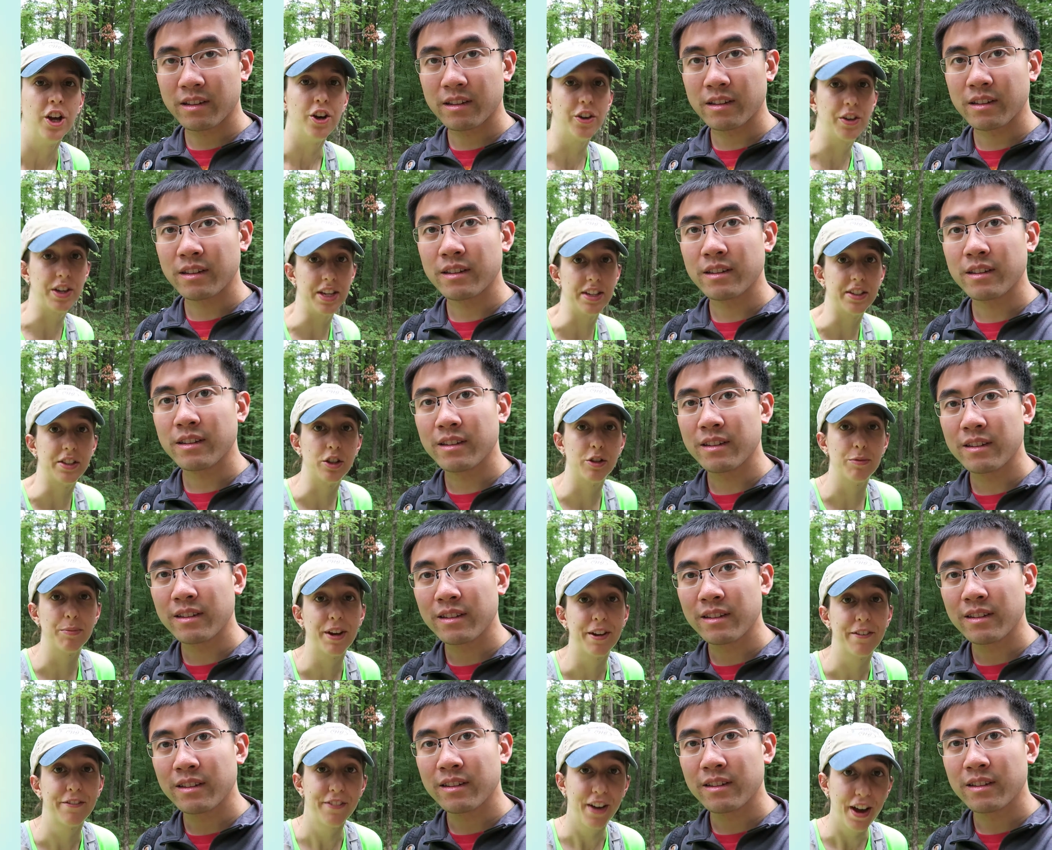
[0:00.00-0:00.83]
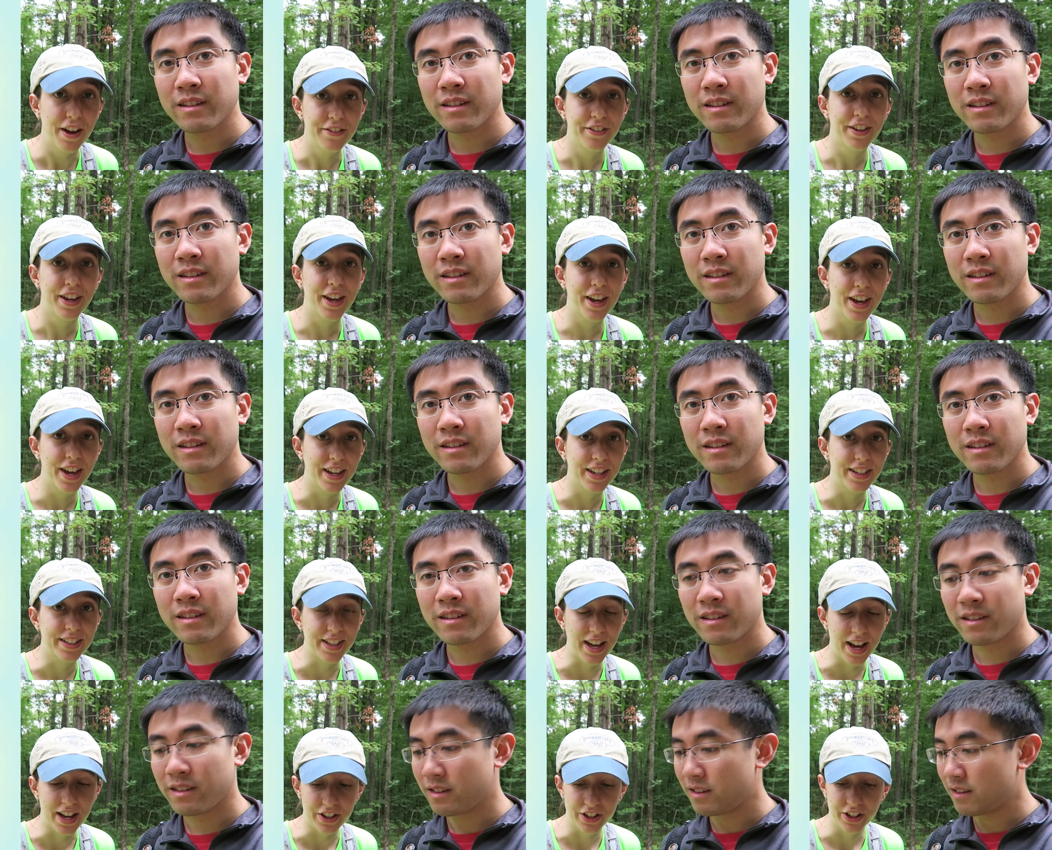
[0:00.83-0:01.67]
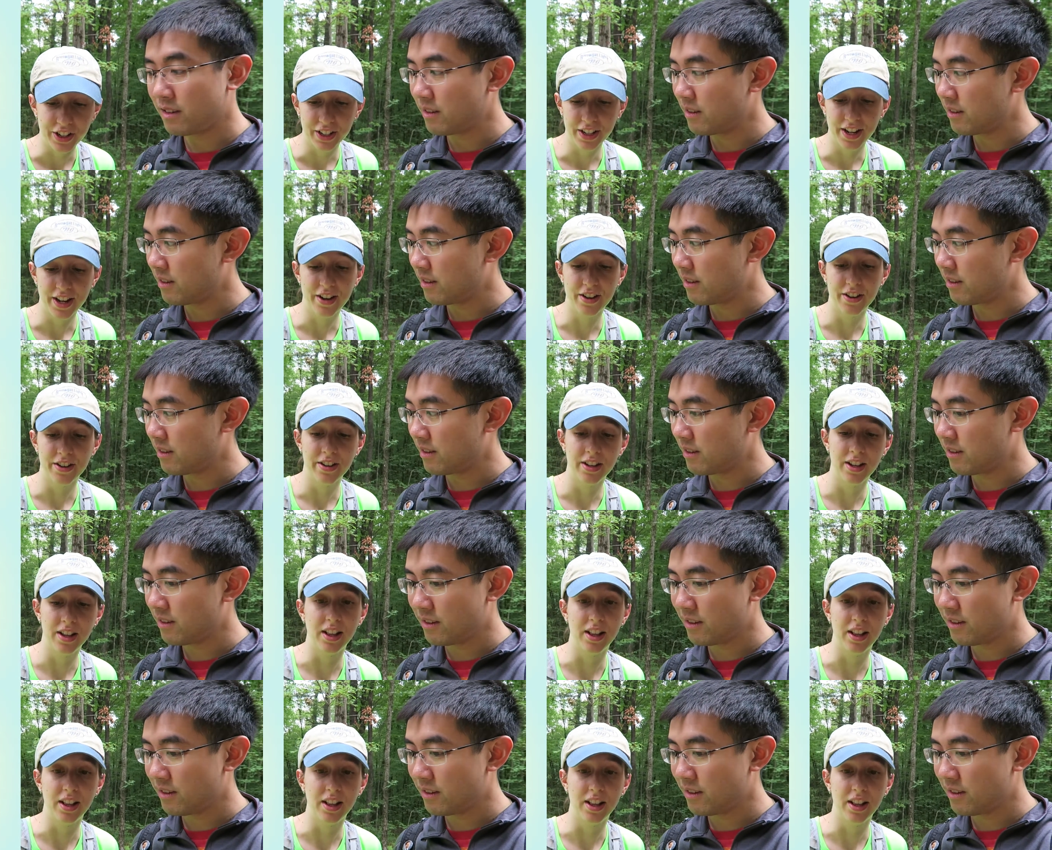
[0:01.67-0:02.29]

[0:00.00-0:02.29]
Speaker 1: Okay, so my five K egg is hatching now.